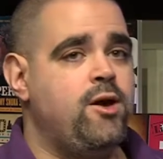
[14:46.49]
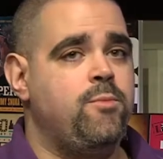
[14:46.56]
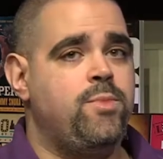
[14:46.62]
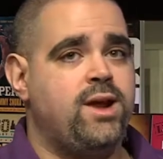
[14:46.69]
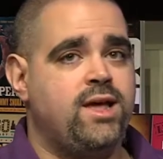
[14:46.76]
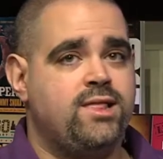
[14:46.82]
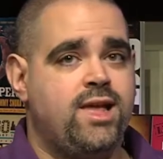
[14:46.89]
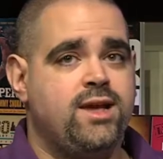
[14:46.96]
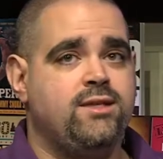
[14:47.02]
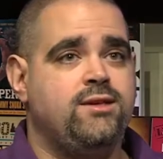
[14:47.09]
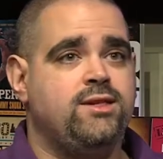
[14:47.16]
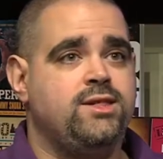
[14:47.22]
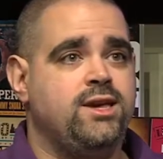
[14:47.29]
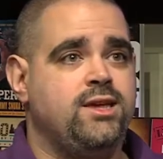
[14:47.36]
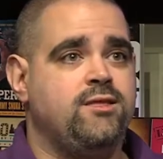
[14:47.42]
but I'd like
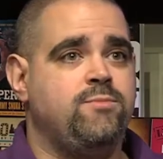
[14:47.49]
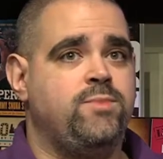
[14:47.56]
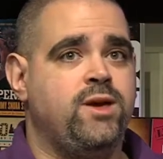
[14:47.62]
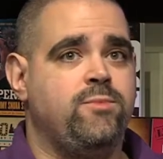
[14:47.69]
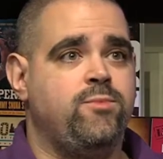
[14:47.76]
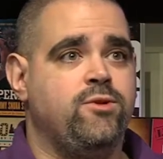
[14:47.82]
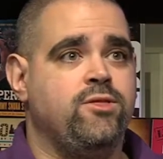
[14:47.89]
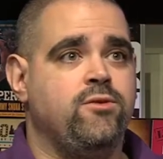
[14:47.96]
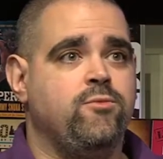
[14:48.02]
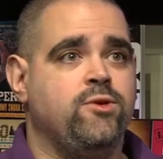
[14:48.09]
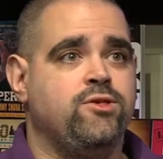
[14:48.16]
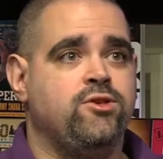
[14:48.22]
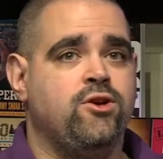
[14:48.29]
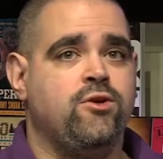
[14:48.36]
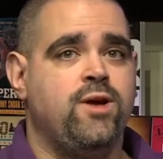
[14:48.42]
to see the people that were
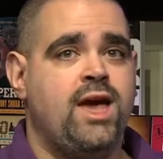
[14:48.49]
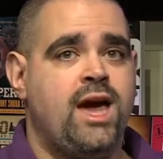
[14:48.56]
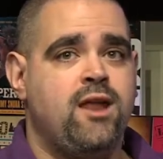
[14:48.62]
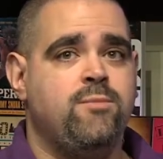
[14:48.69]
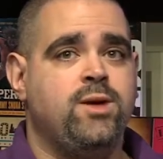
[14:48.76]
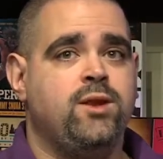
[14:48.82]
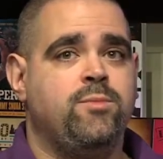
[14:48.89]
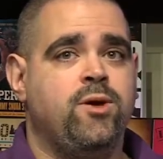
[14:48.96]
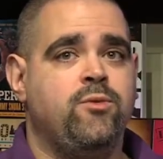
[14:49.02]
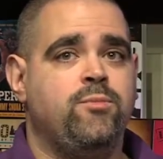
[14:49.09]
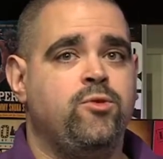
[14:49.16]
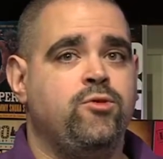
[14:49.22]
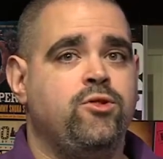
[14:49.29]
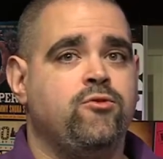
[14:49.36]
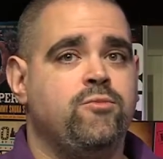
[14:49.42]
so adamant about
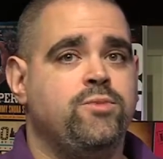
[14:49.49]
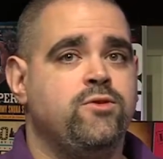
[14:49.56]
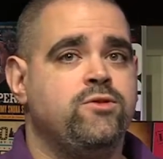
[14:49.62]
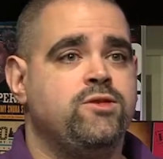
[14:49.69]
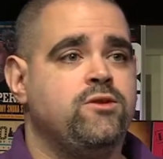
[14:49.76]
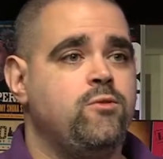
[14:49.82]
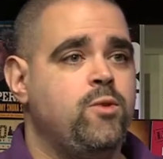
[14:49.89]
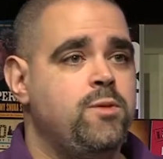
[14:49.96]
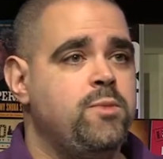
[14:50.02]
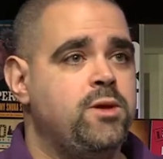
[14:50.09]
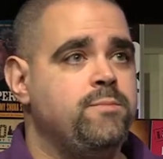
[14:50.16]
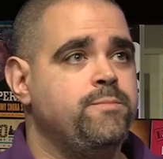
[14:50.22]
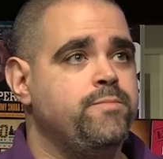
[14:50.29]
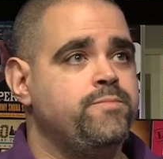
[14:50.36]
Moolah abusing women